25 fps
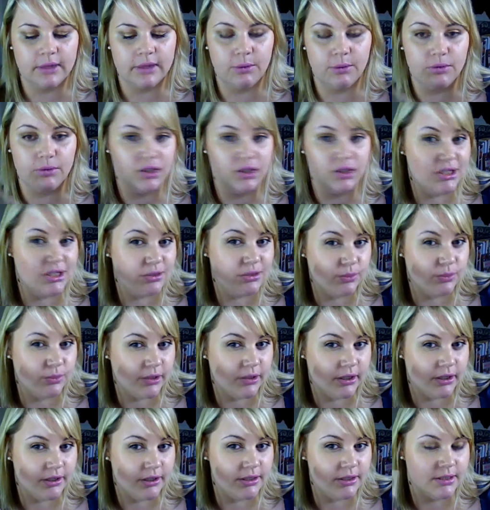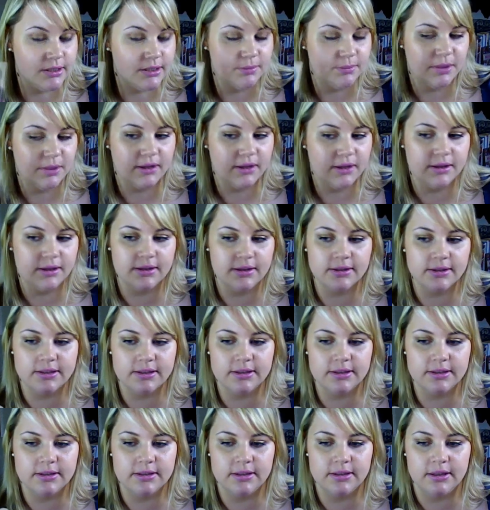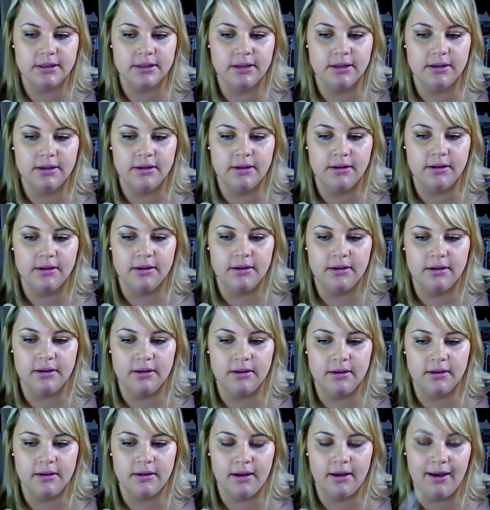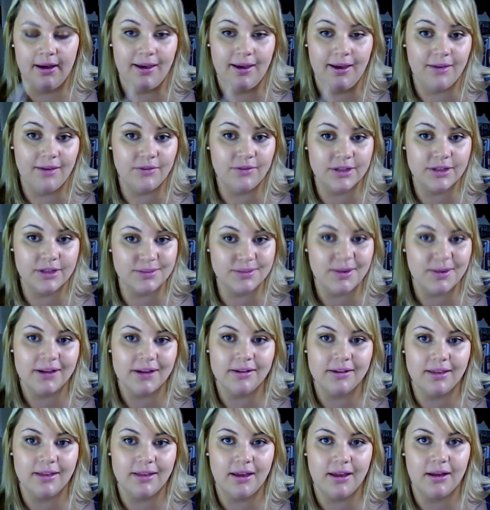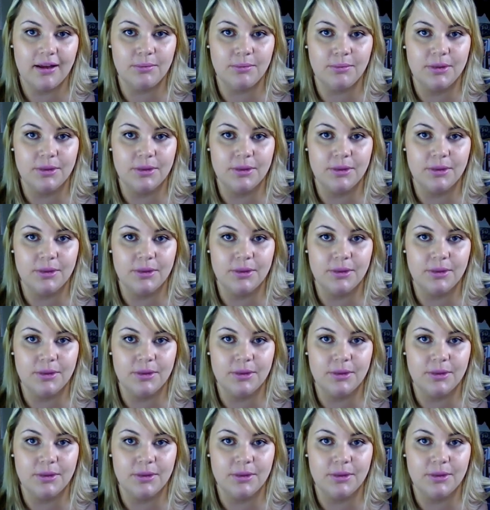which is weird because I haven't expected that,